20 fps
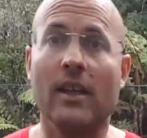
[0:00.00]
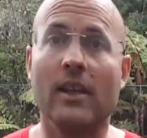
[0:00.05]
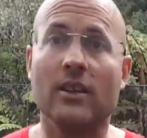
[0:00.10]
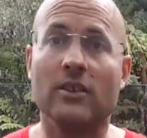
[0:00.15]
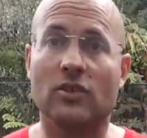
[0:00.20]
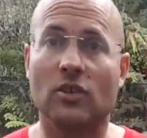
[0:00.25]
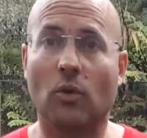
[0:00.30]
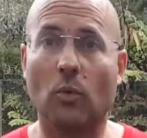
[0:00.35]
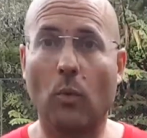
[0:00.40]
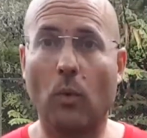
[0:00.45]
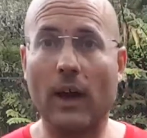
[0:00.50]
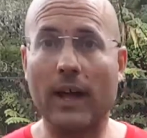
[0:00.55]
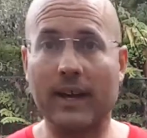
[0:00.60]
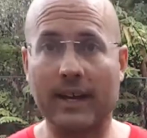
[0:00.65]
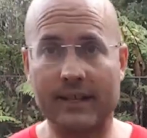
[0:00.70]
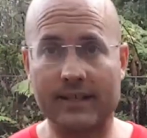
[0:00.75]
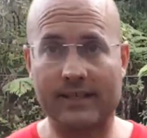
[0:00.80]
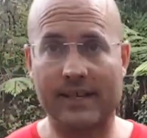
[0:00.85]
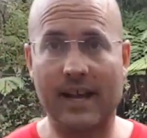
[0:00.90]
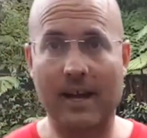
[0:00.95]
So one
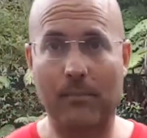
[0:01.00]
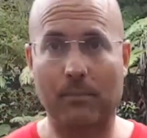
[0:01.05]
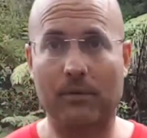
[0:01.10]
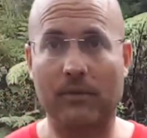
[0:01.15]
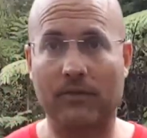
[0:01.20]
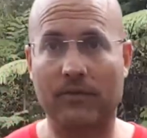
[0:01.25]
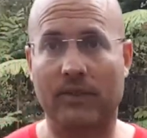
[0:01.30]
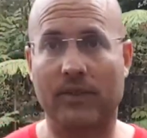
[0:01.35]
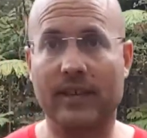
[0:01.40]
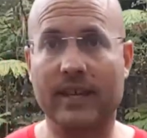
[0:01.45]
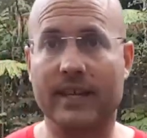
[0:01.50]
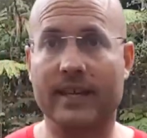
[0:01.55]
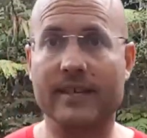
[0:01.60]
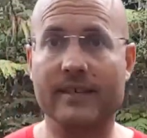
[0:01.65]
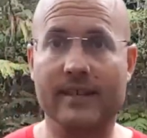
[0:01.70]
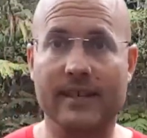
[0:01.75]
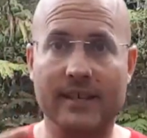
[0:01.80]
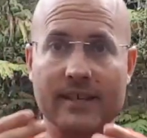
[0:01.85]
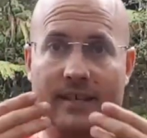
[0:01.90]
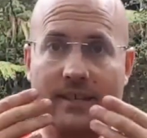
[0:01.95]
example for
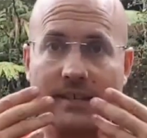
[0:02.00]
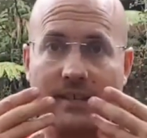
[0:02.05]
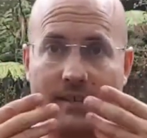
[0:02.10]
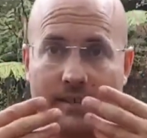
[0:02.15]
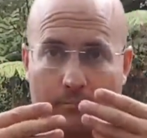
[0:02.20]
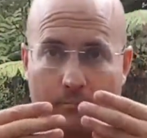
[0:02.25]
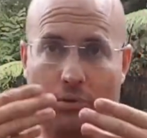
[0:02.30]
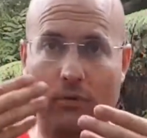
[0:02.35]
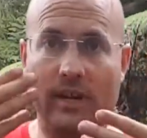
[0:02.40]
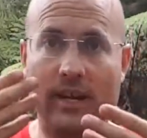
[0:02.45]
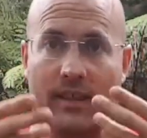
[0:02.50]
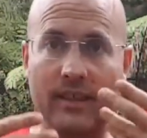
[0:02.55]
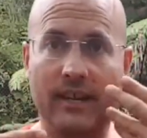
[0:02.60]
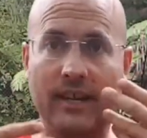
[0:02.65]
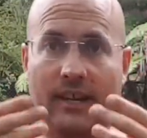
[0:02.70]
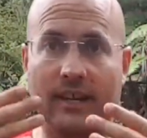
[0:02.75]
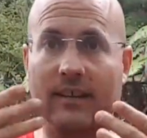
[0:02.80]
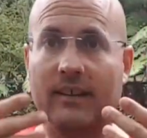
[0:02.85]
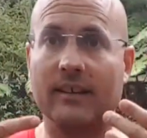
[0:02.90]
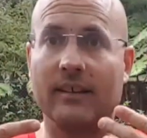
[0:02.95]
this is
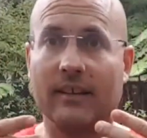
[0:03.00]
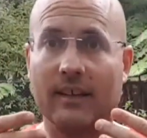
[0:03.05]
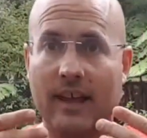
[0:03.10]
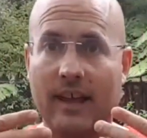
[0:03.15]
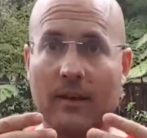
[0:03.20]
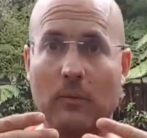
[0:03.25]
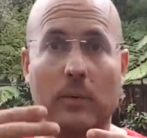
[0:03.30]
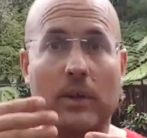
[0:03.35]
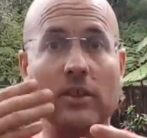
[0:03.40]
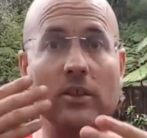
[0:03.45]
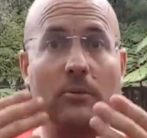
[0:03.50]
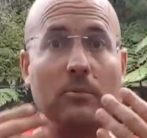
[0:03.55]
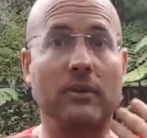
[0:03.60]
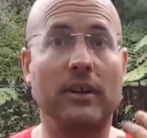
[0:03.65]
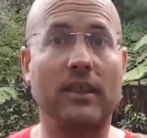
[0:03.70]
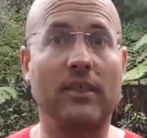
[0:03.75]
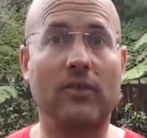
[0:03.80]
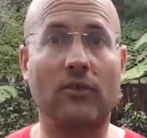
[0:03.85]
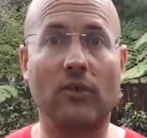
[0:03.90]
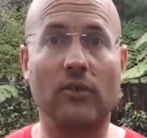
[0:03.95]
breathing, and whether you
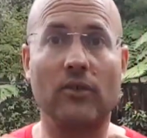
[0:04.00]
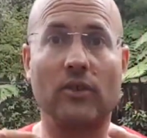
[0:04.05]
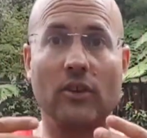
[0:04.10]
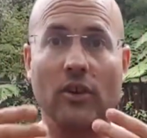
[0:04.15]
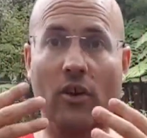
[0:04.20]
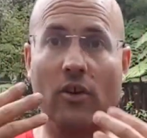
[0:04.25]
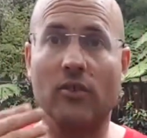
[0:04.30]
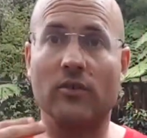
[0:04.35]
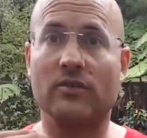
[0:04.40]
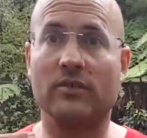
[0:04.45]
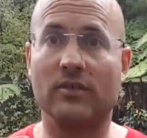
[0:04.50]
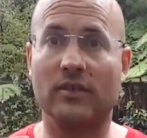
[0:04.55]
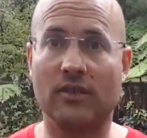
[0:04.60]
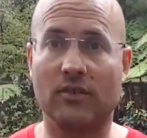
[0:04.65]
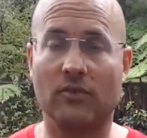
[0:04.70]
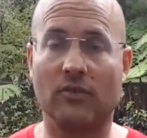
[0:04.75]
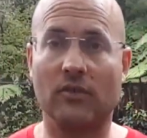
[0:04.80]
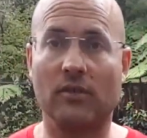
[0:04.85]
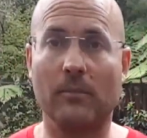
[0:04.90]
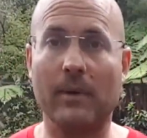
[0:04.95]
breathe through the nose and
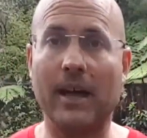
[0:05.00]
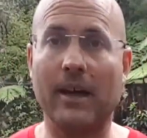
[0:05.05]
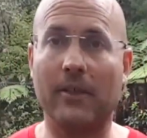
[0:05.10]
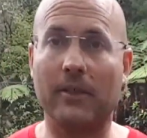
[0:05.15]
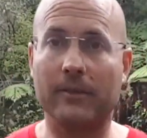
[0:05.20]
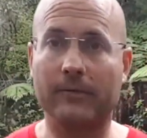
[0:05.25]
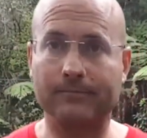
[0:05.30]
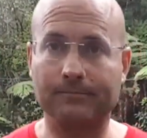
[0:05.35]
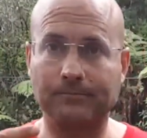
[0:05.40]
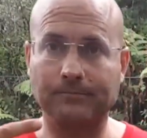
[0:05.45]
through the mouth.